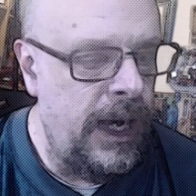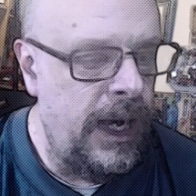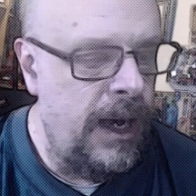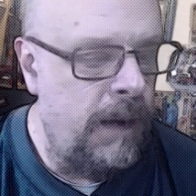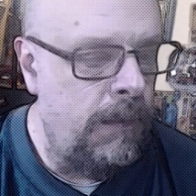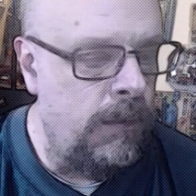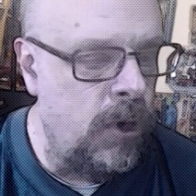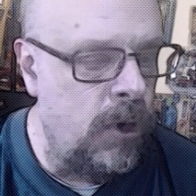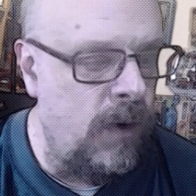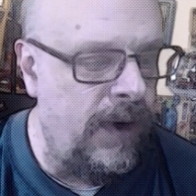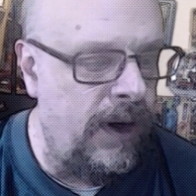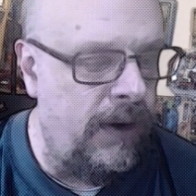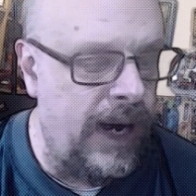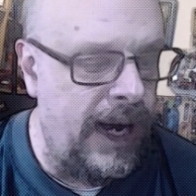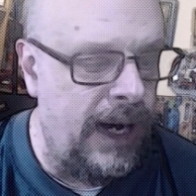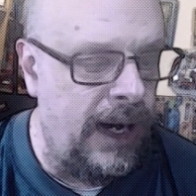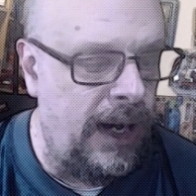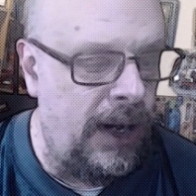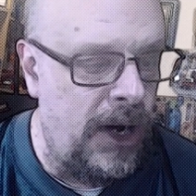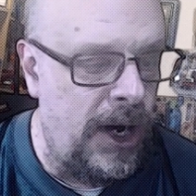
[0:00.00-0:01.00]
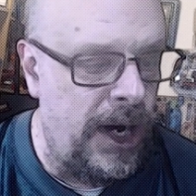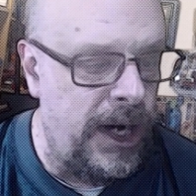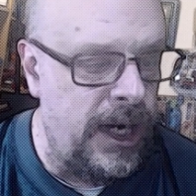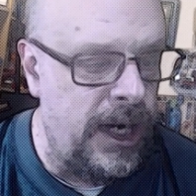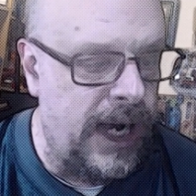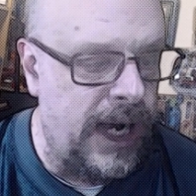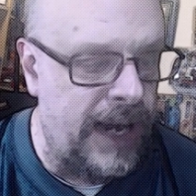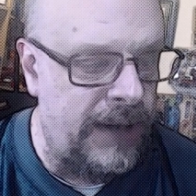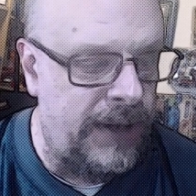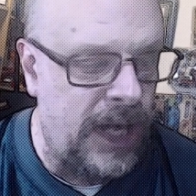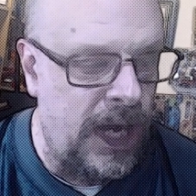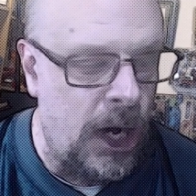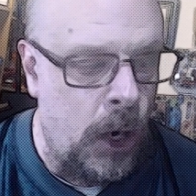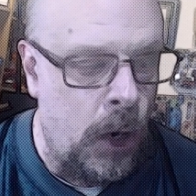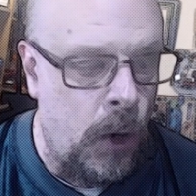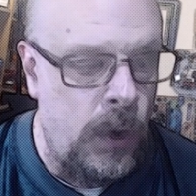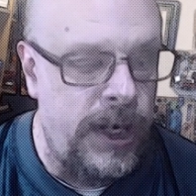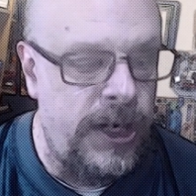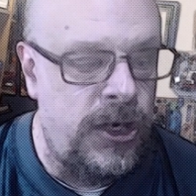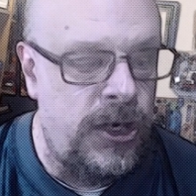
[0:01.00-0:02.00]
Moving right along, you got the
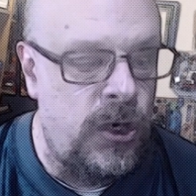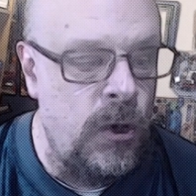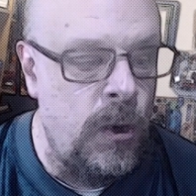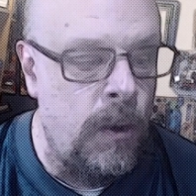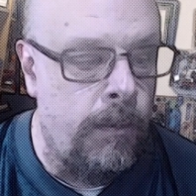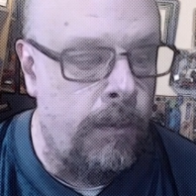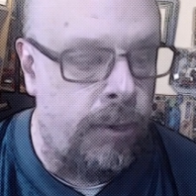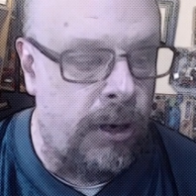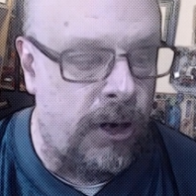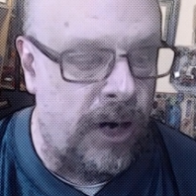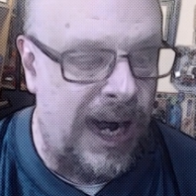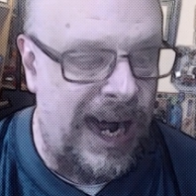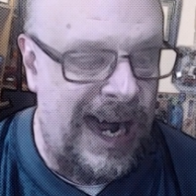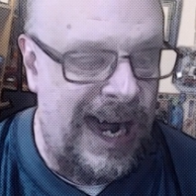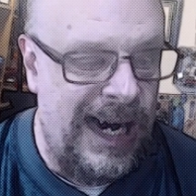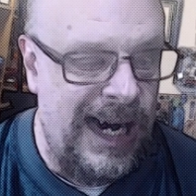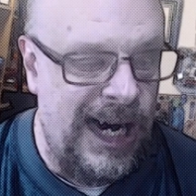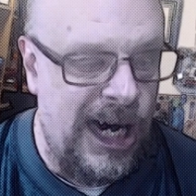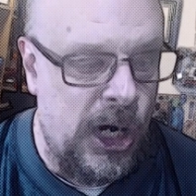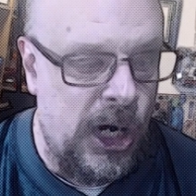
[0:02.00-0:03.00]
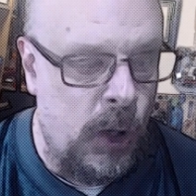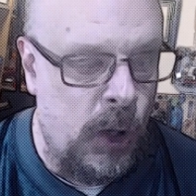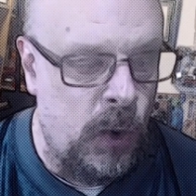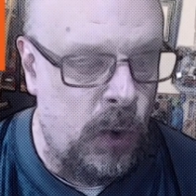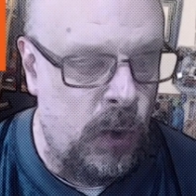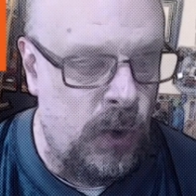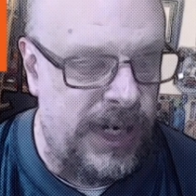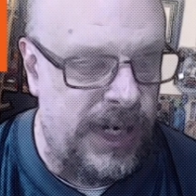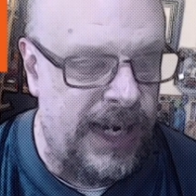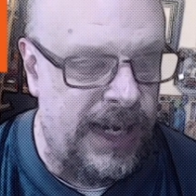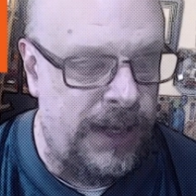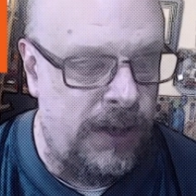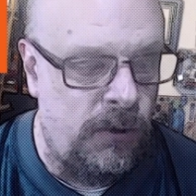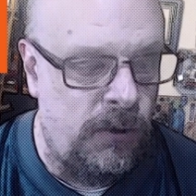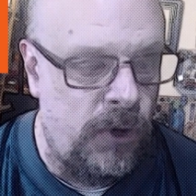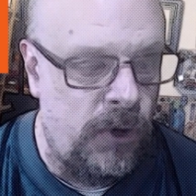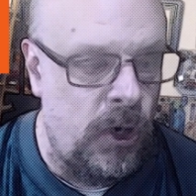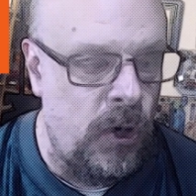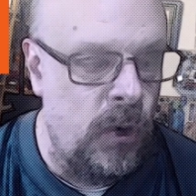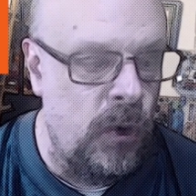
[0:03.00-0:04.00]
0-2 Broncos on the
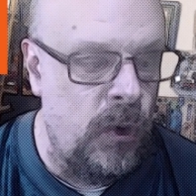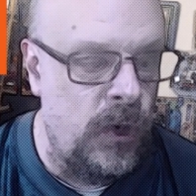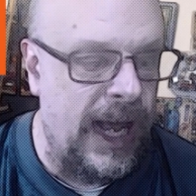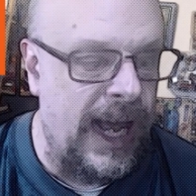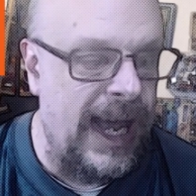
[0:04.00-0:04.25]
road